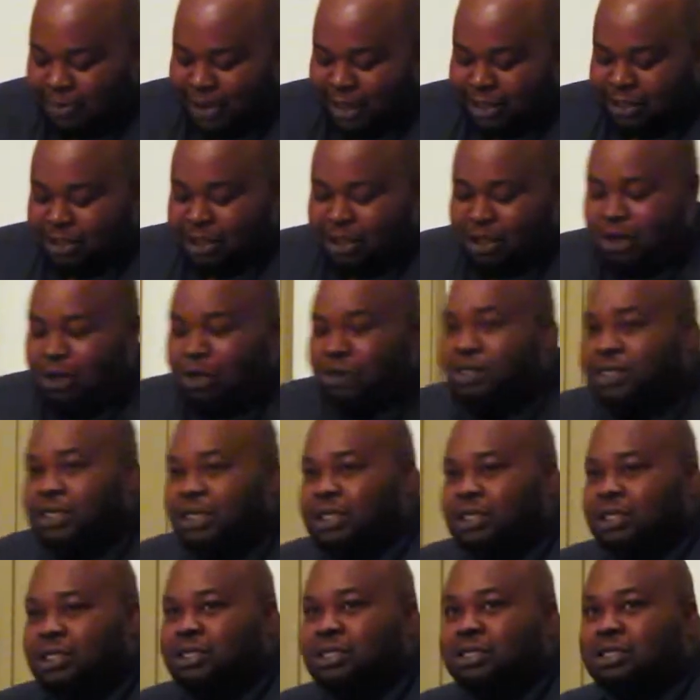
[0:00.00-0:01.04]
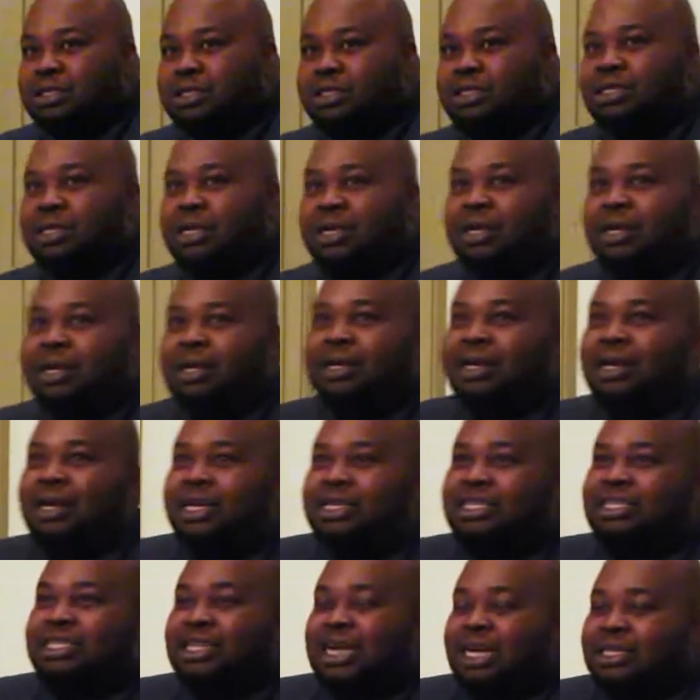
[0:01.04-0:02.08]
my solutions
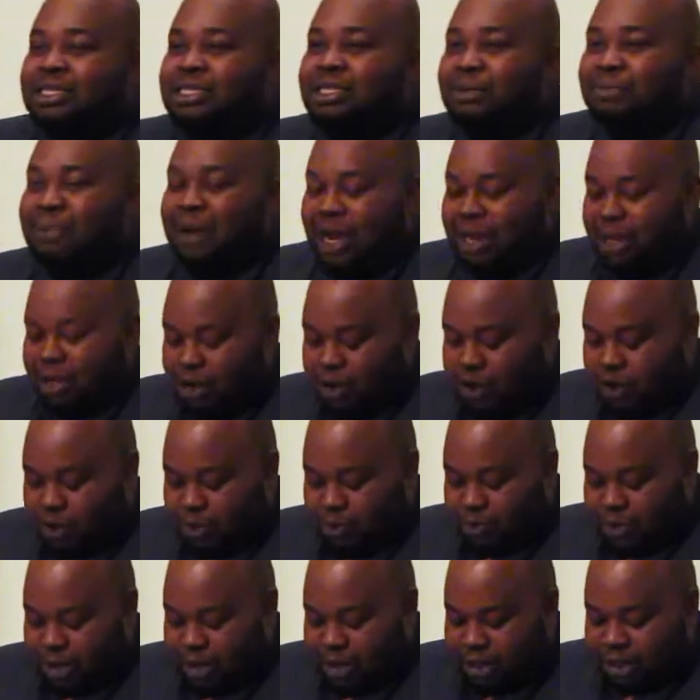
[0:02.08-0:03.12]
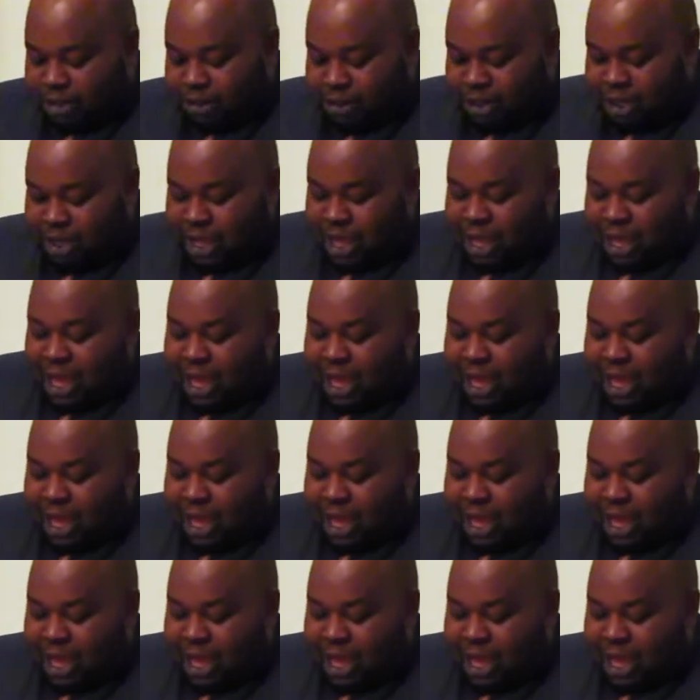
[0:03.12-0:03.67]
to adjusting my unit was,